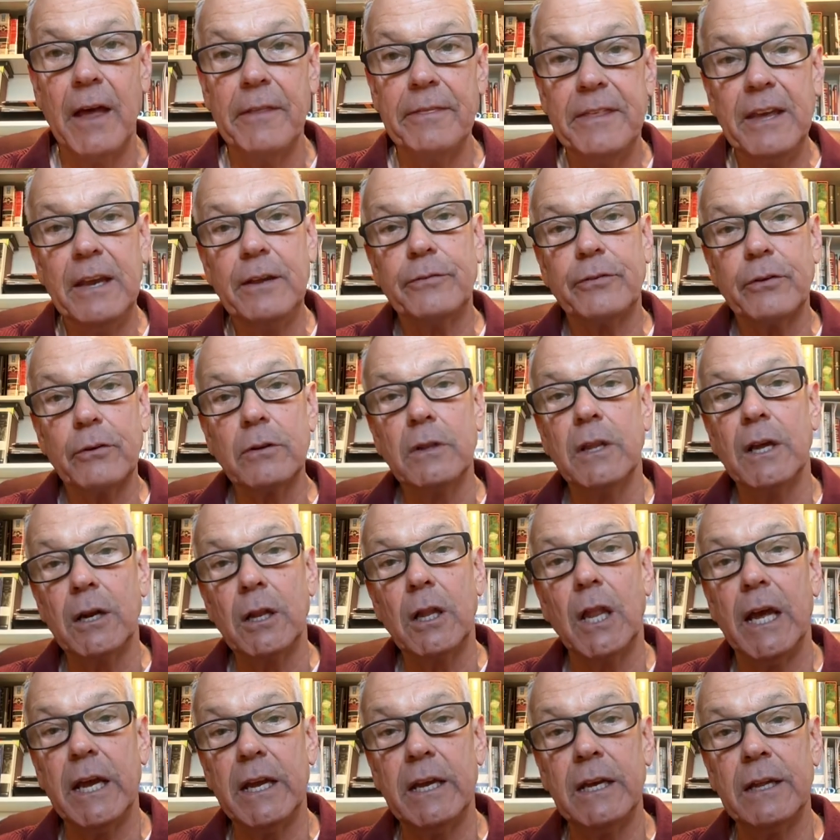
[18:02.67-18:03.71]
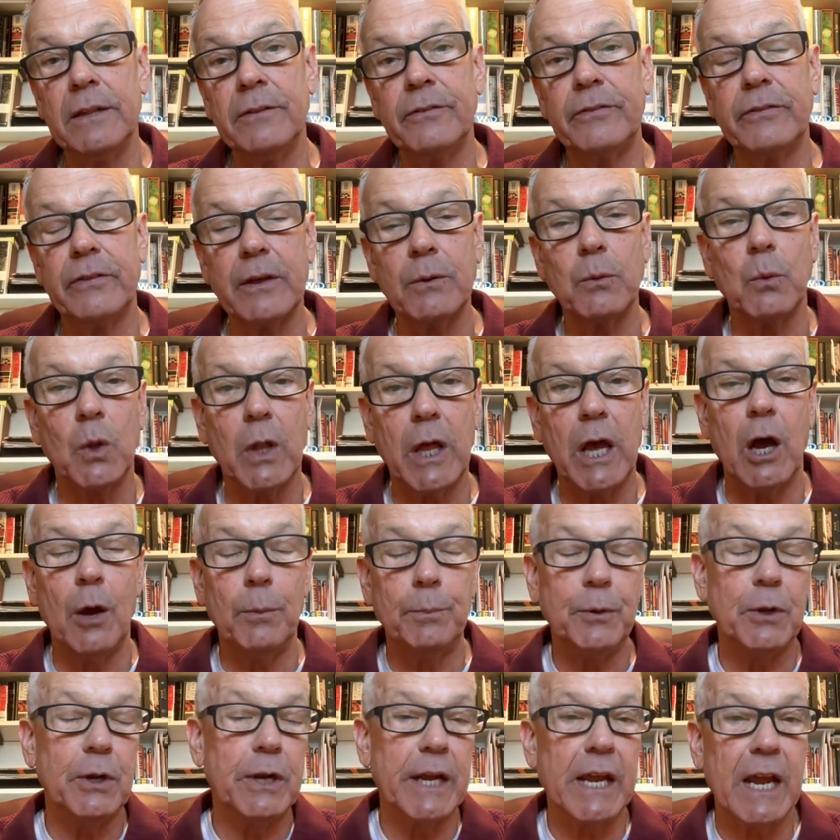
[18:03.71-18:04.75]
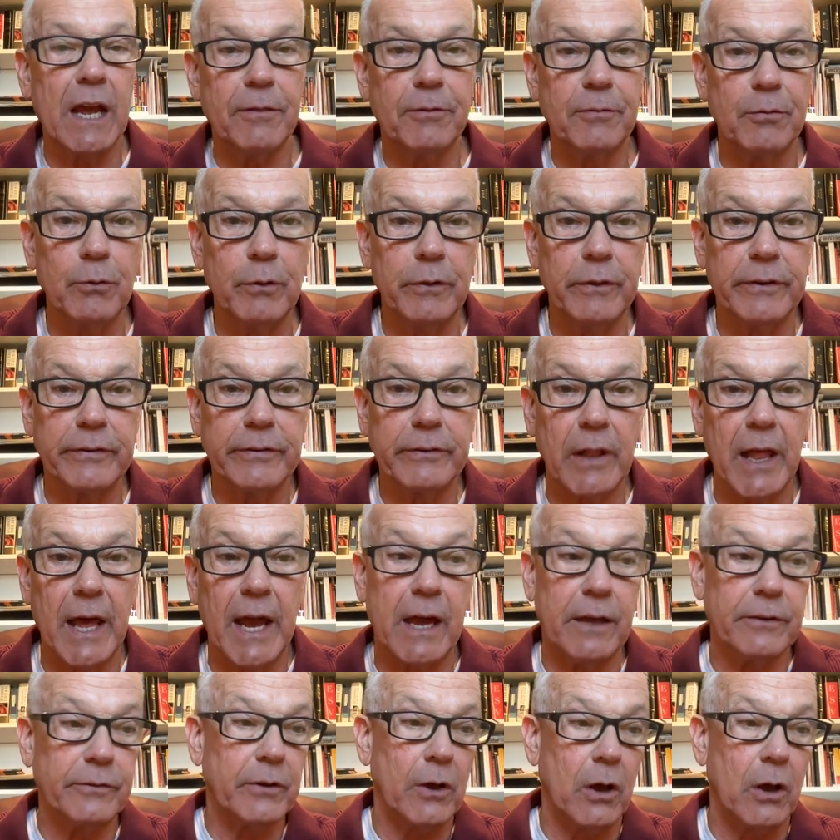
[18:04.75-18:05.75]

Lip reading: These are little hints that will help you to get through this class.